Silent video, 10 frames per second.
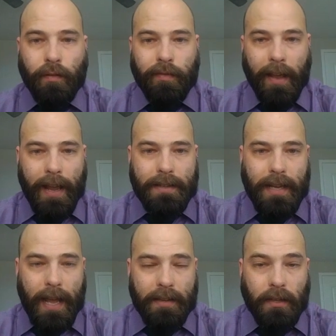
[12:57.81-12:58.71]

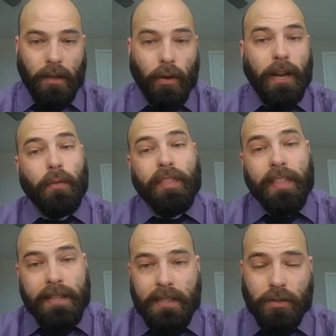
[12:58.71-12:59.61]
Fantastic. Okay, now
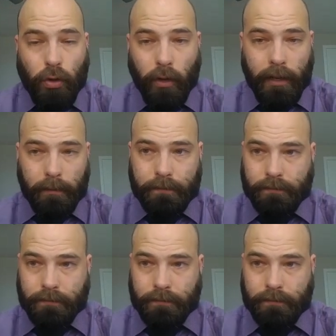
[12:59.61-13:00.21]
this is good.